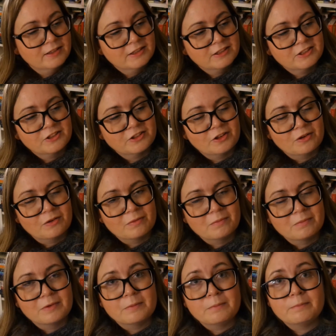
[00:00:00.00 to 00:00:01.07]

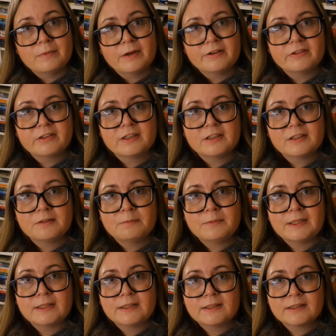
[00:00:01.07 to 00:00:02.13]
some American
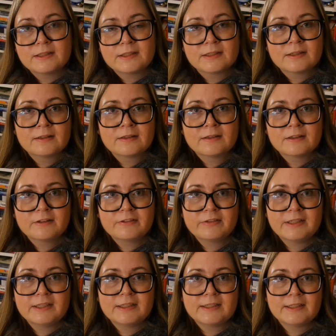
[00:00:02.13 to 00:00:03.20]
mint
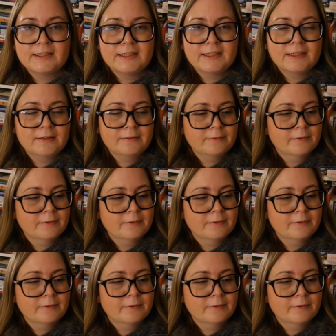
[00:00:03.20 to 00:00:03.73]
green tea.